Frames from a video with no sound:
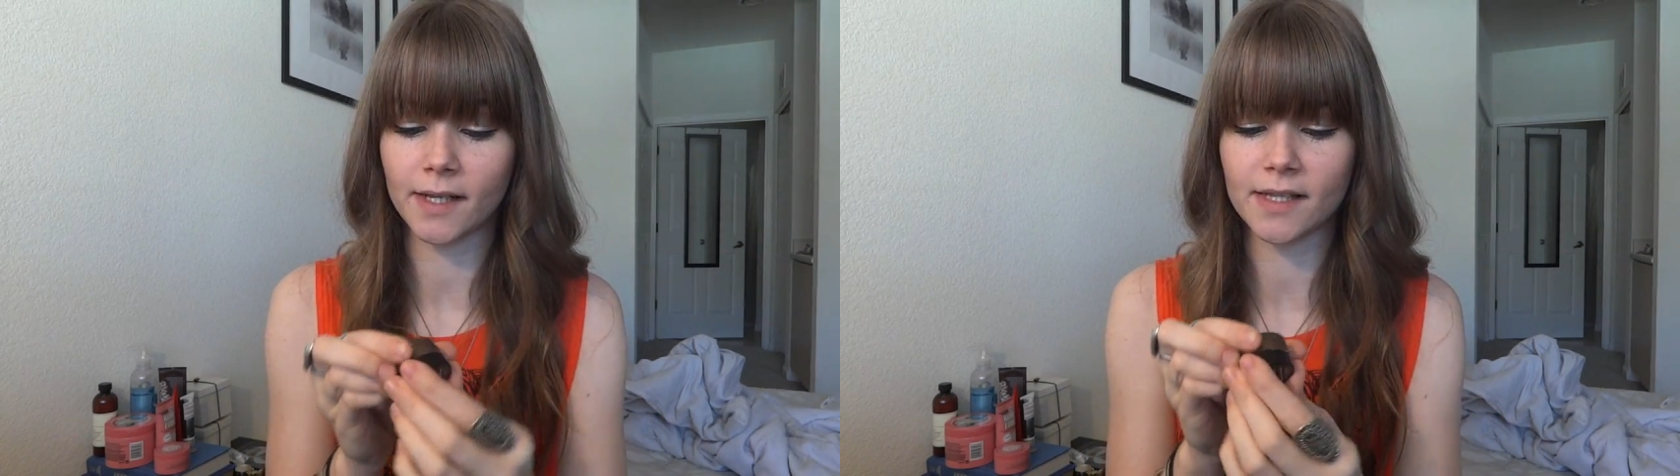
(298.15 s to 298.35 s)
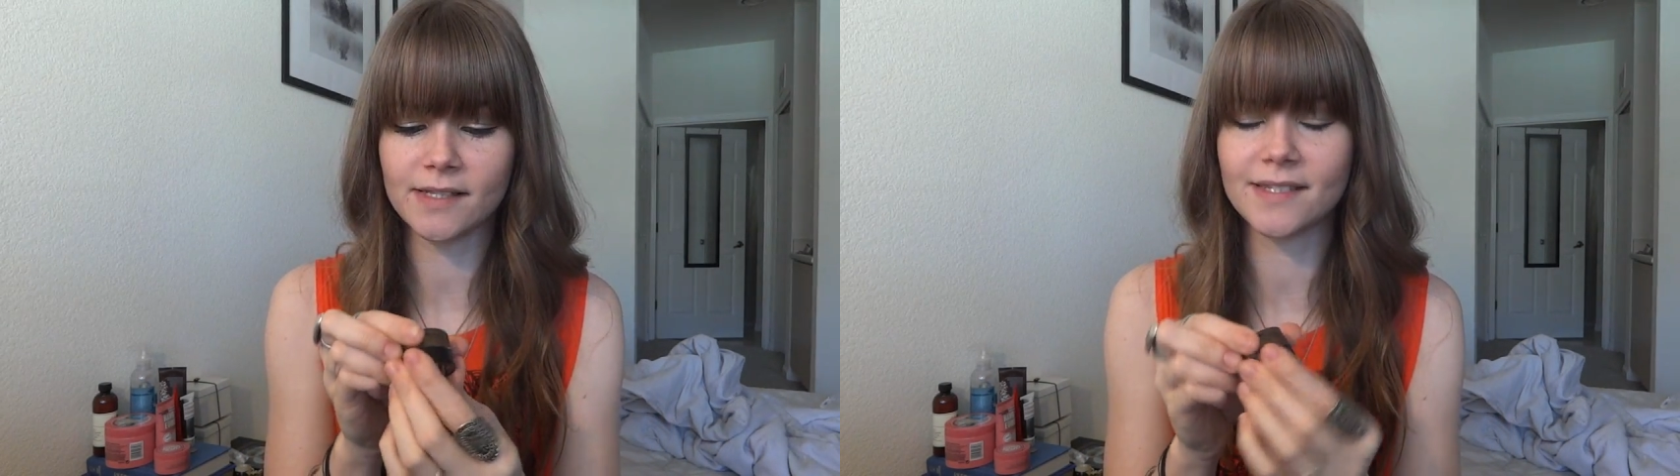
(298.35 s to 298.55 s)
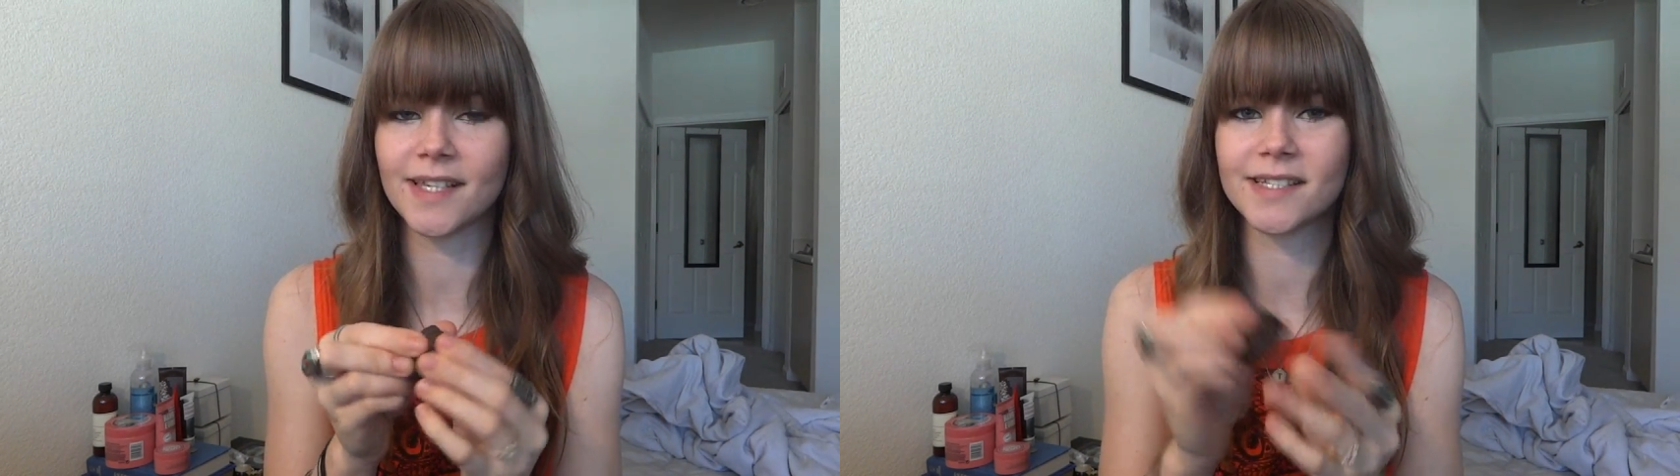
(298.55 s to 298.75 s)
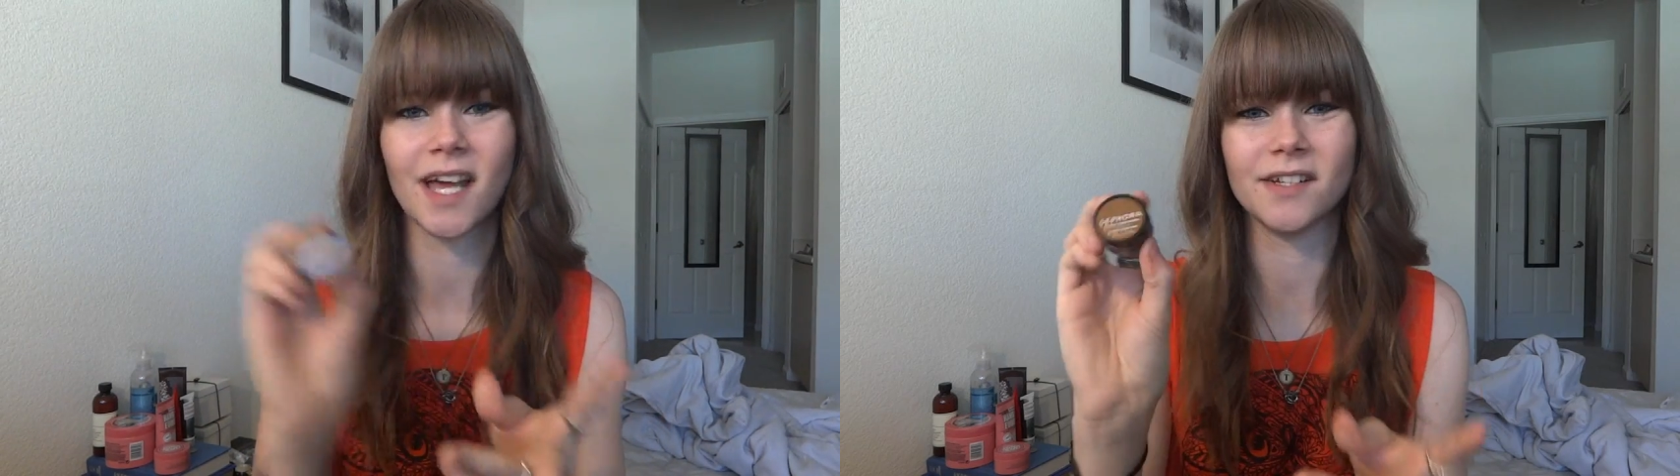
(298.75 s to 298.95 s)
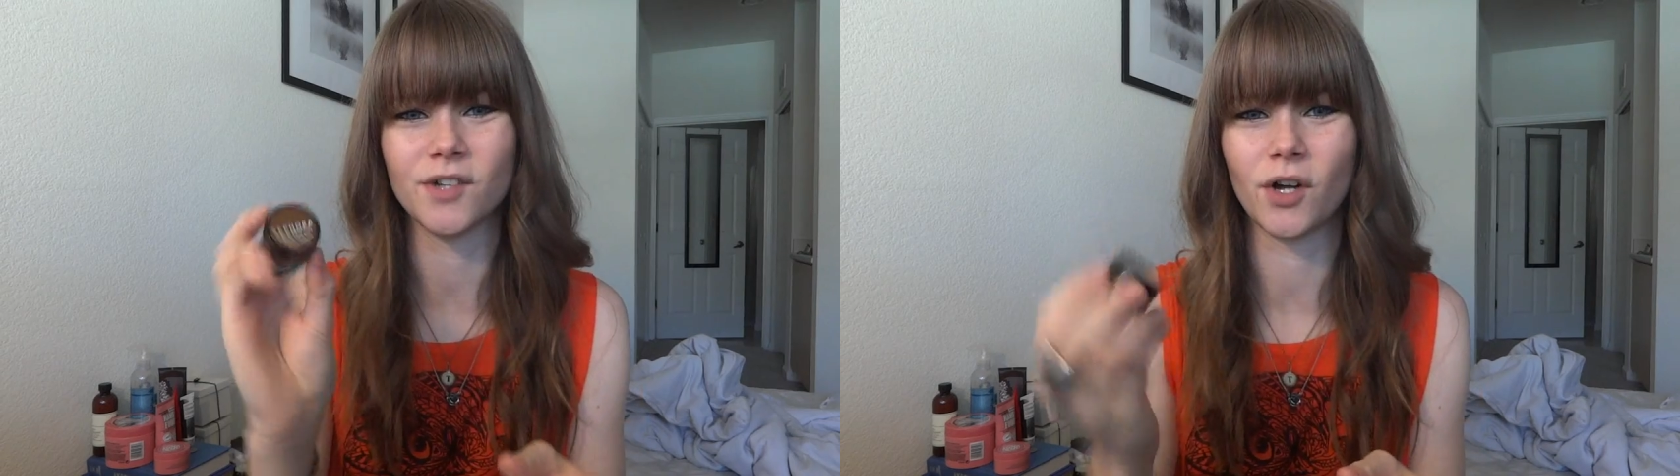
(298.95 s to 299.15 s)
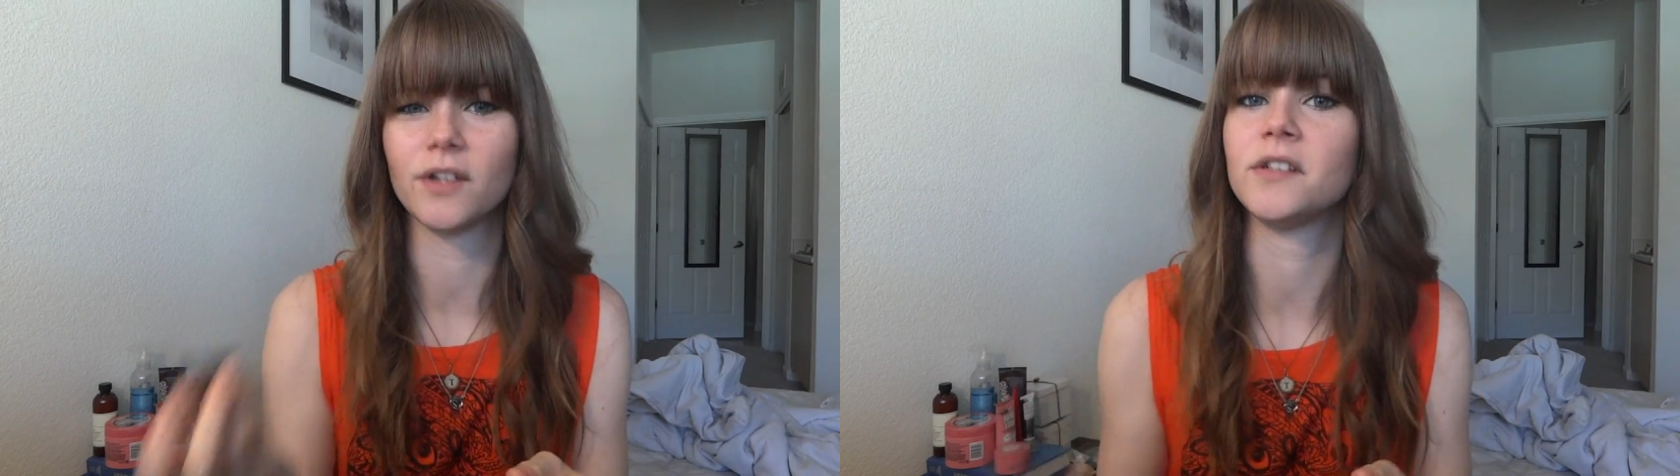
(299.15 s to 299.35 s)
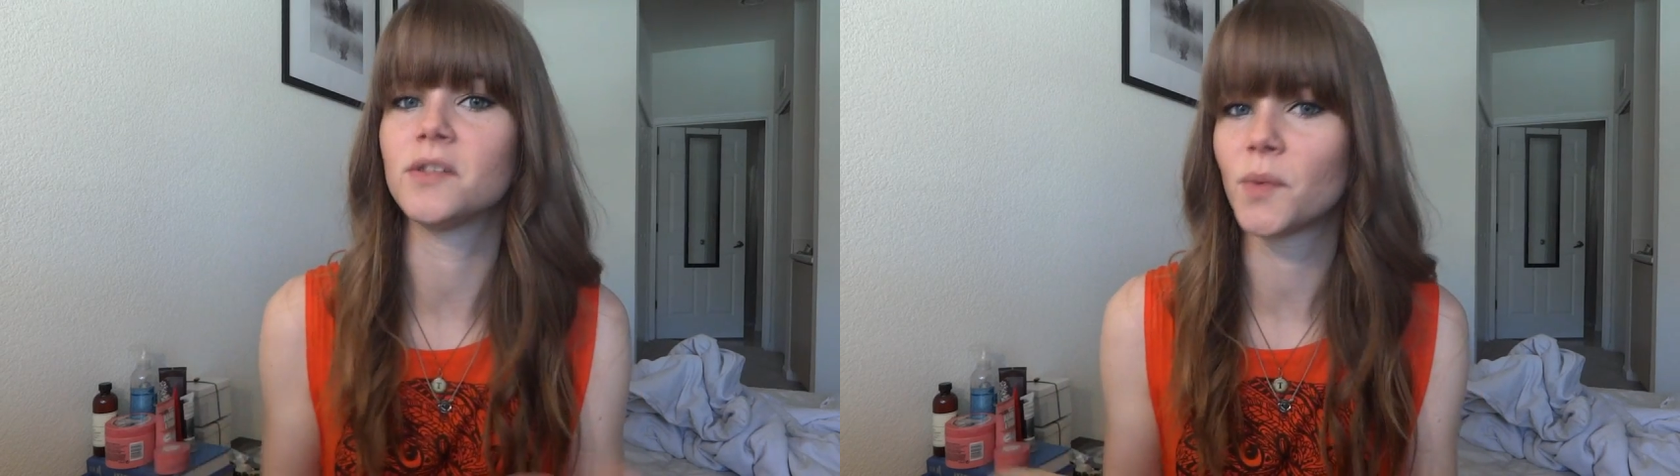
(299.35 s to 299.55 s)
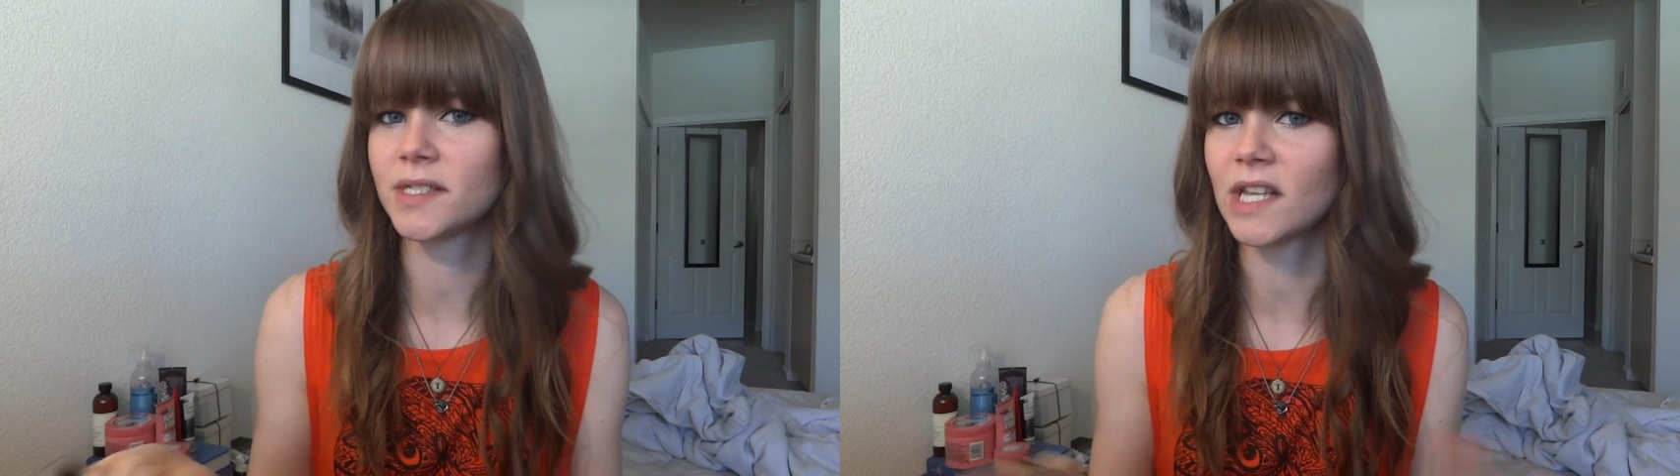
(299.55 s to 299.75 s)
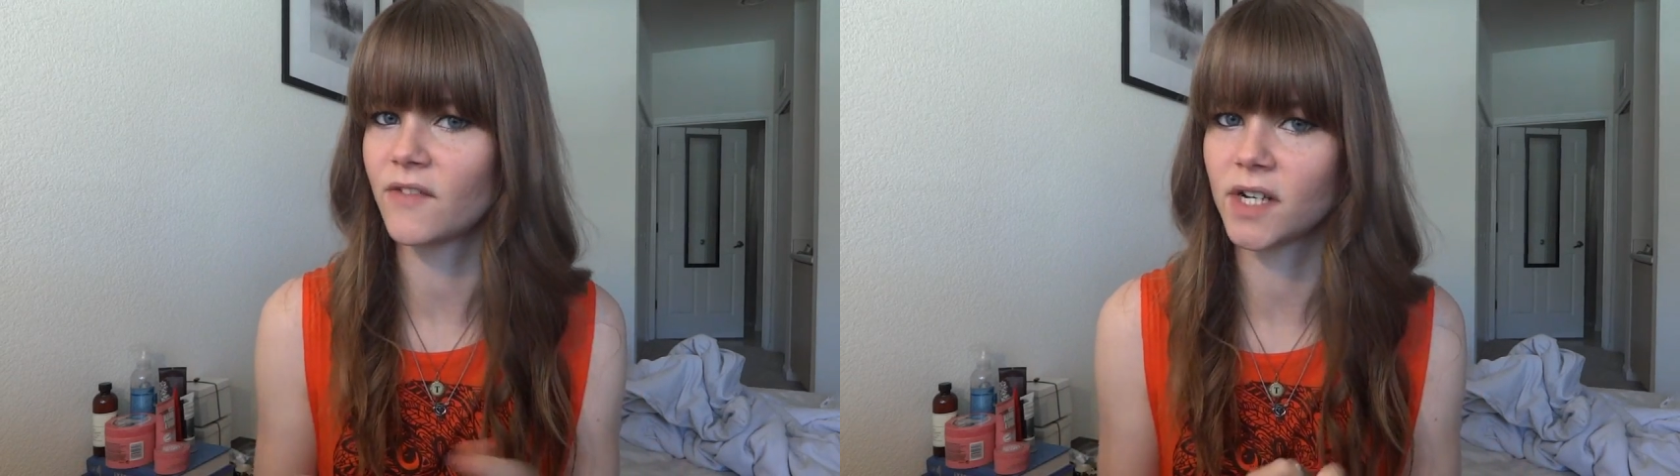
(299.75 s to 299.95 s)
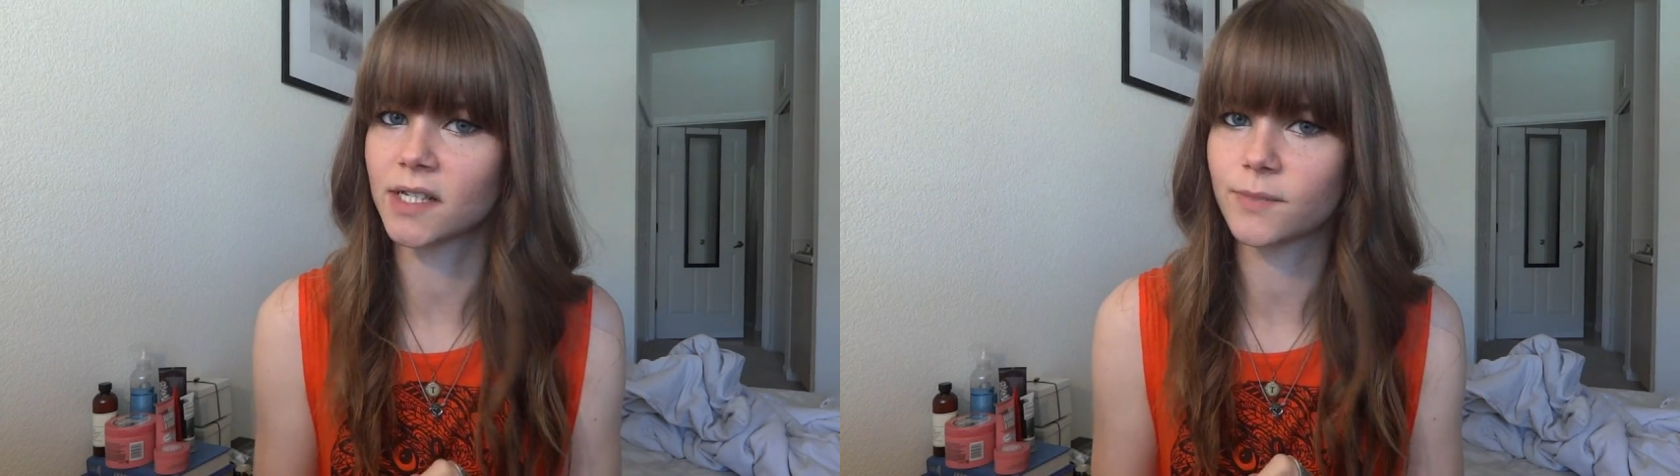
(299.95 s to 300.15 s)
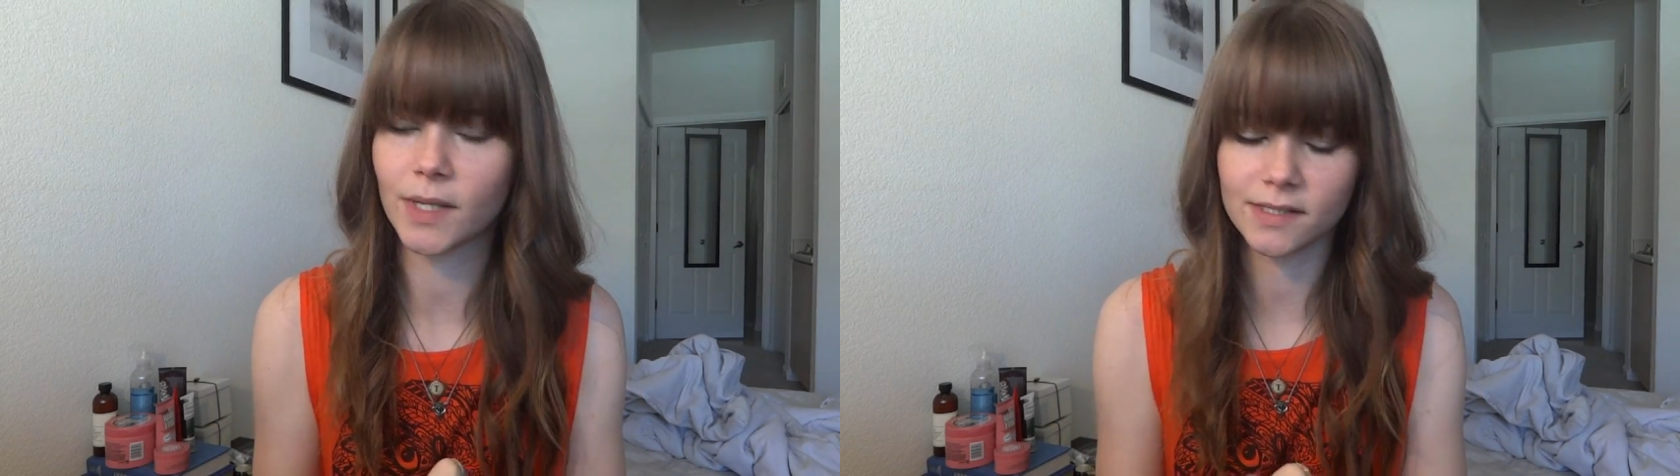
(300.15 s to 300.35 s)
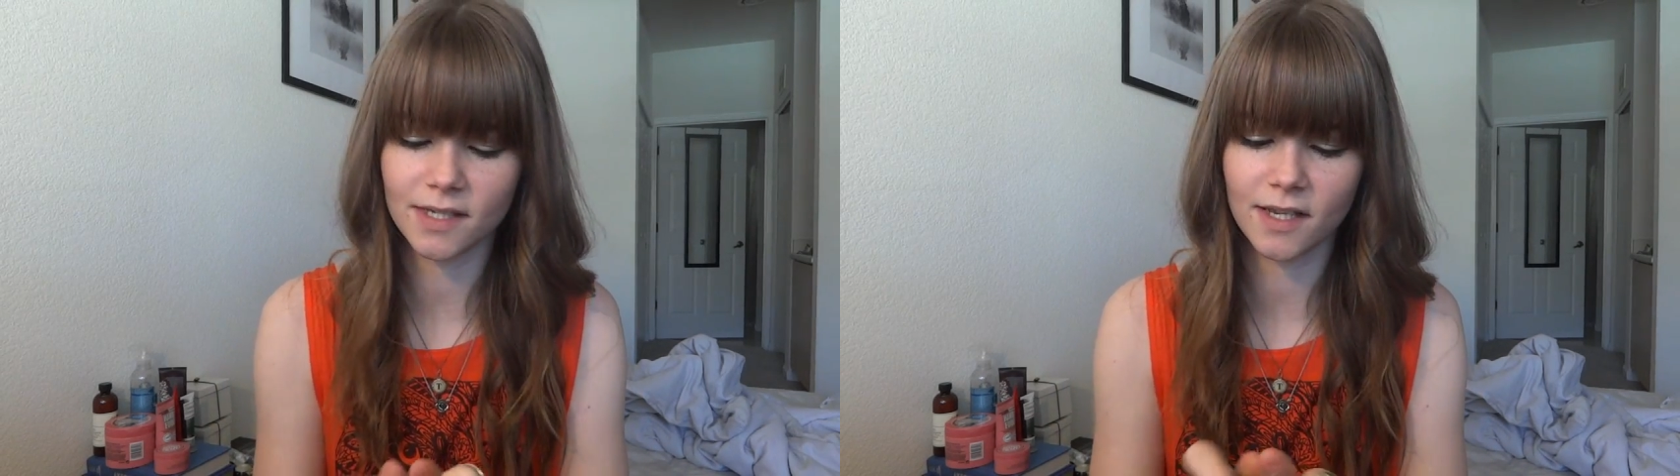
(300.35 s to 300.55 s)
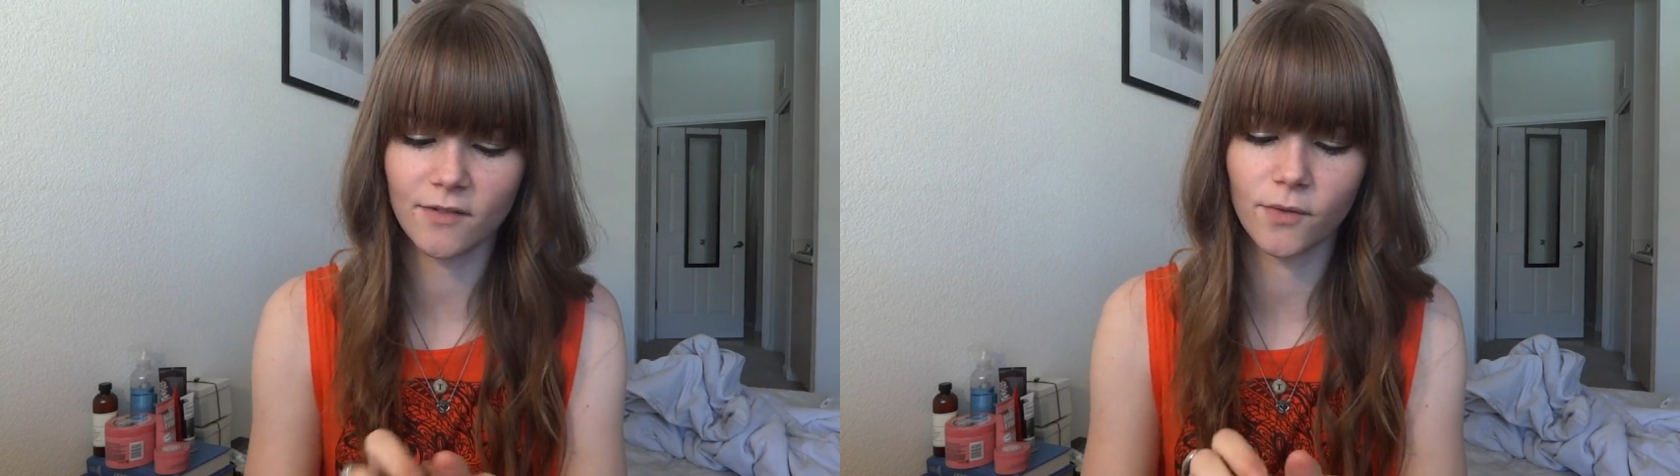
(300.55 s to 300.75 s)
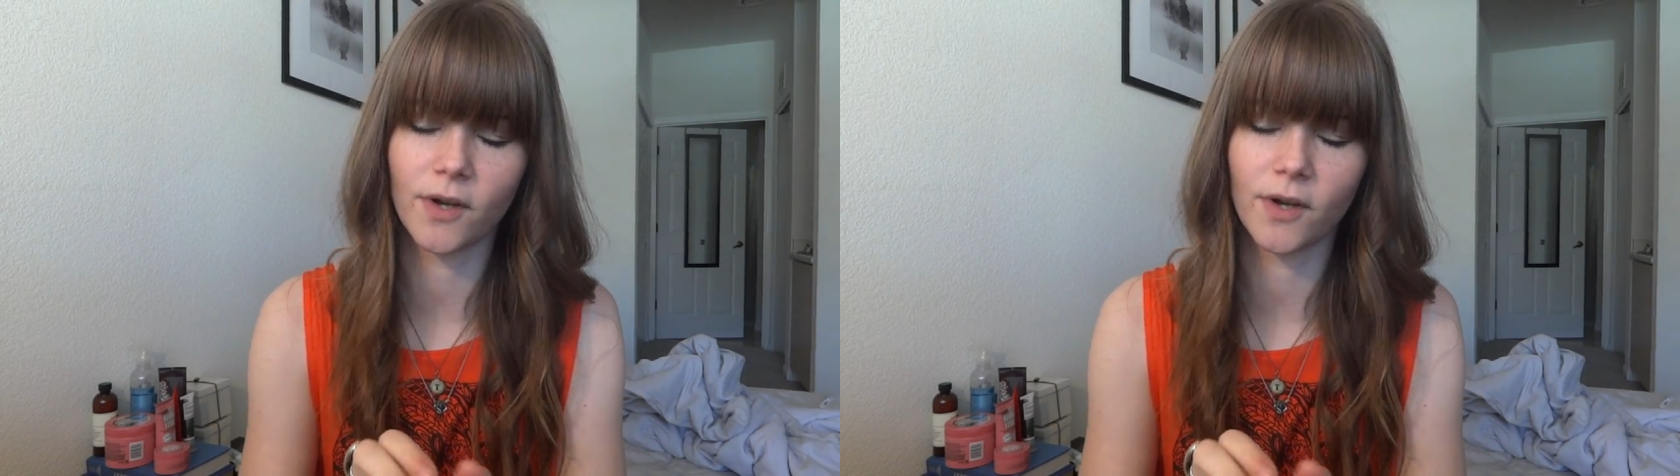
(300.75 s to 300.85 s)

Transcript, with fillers: And this is like $10. It wasn't even expensive.